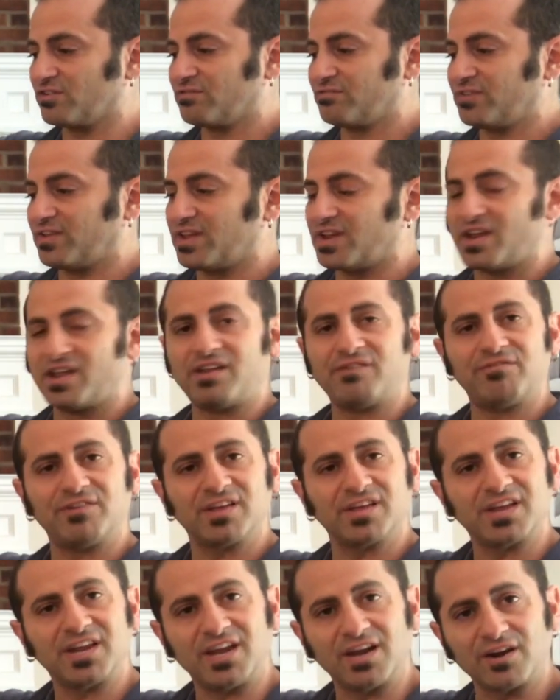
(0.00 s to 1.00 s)
you'll
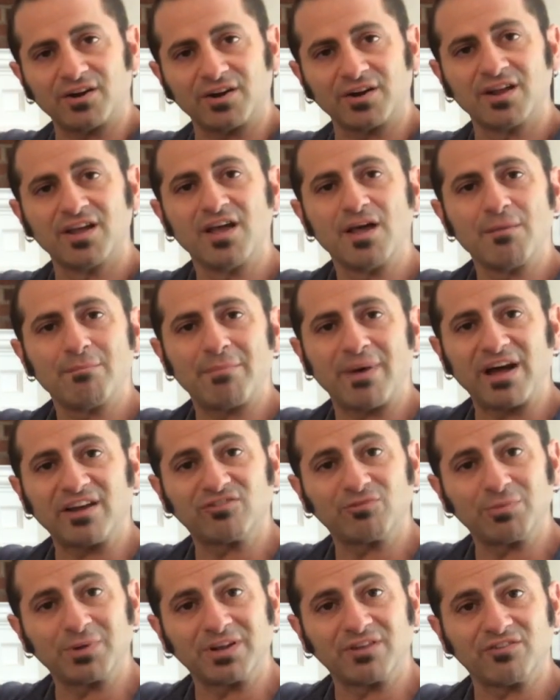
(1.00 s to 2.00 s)
feel it here and
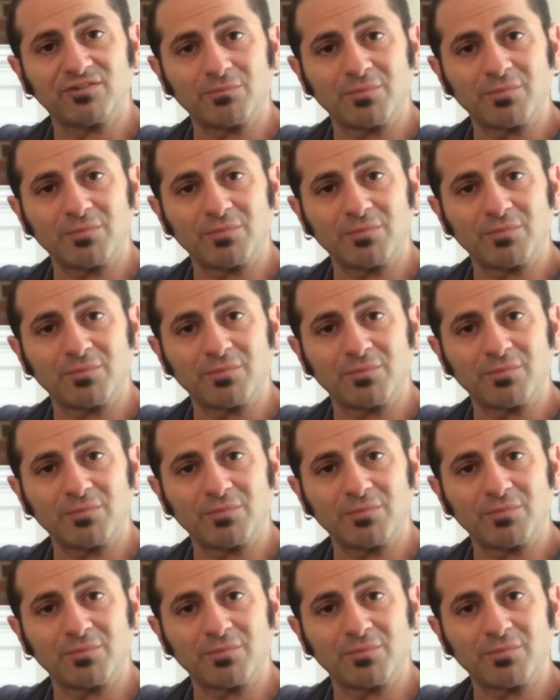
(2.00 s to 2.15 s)
possibly in